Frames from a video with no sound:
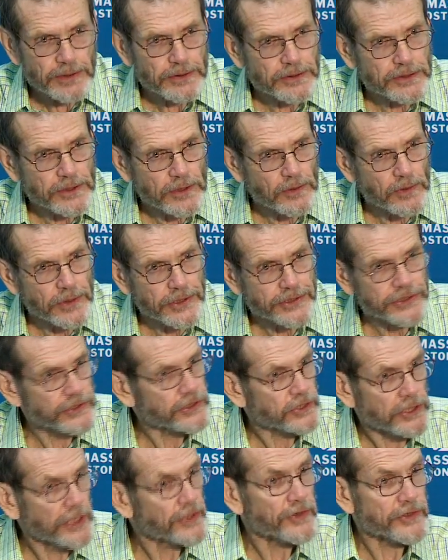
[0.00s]
So it's
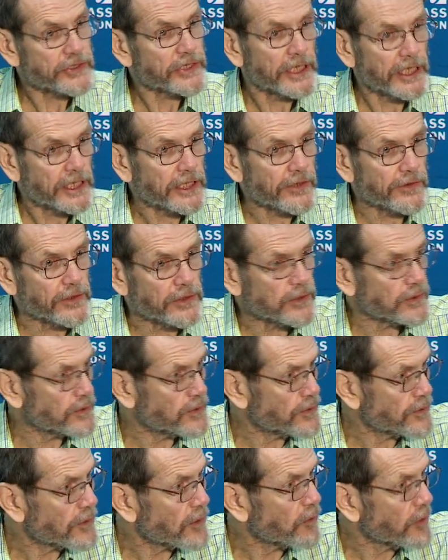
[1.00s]
just understanding the
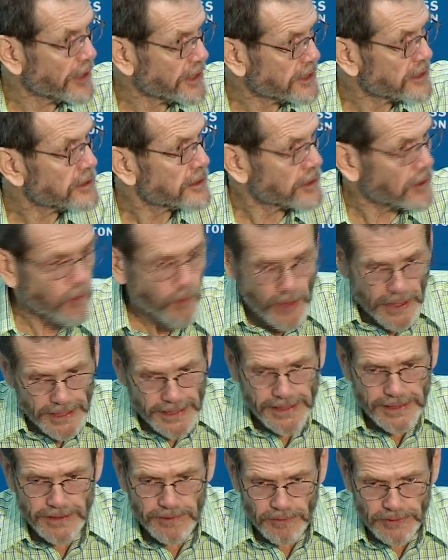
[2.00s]
who, the what, the
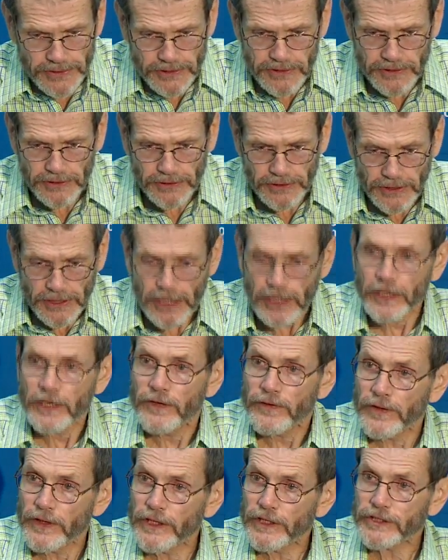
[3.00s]
why, the what's the
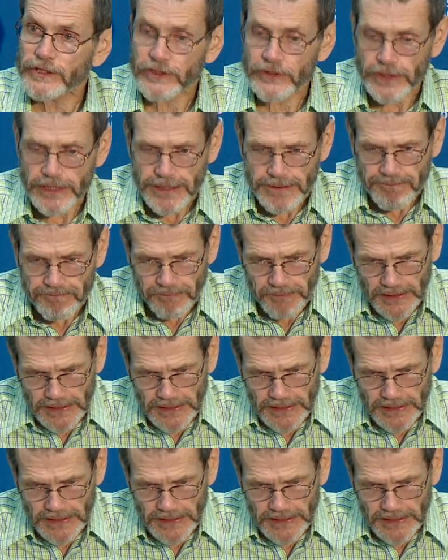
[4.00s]
history,